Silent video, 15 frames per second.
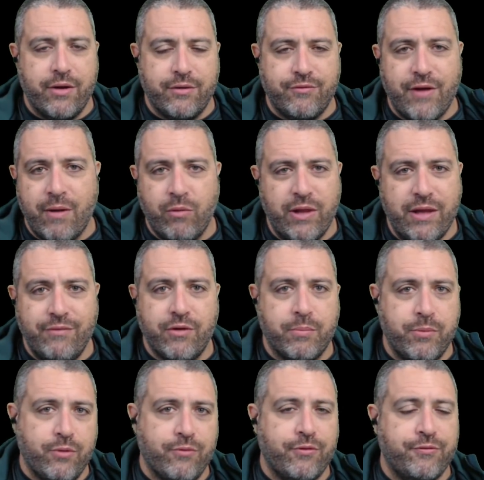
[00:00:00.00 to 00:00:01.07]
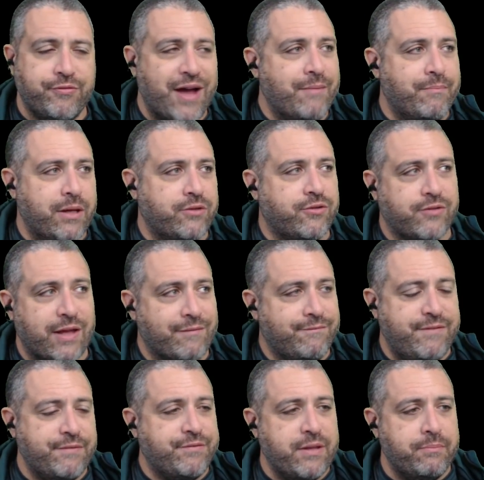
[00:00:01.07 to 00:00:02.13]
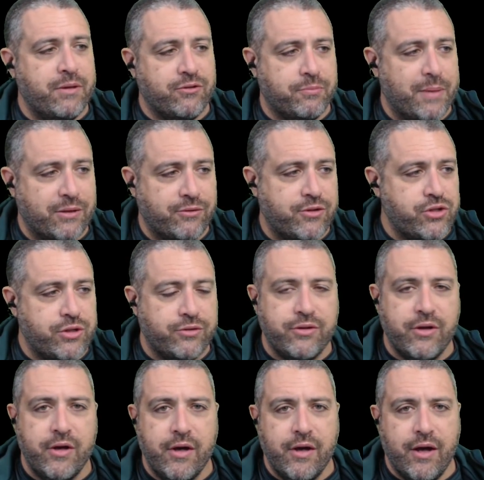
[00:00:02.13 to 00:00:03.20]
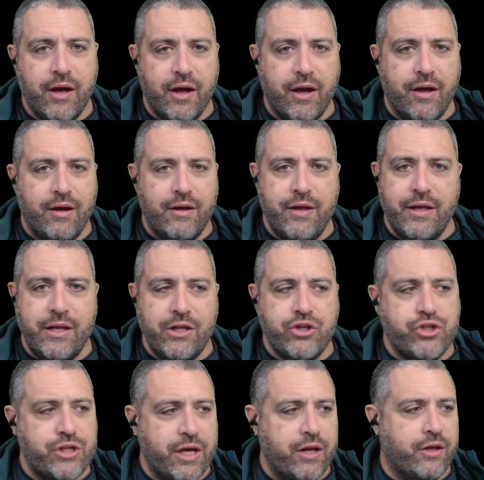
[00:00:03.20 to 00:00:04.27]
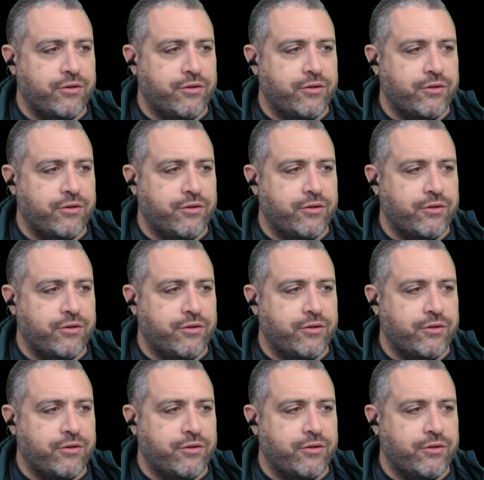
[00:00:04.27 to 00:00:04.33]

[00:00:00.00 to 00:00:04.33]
If I leave the computer for 5 minutes, it's like 50 missed messages in each channel.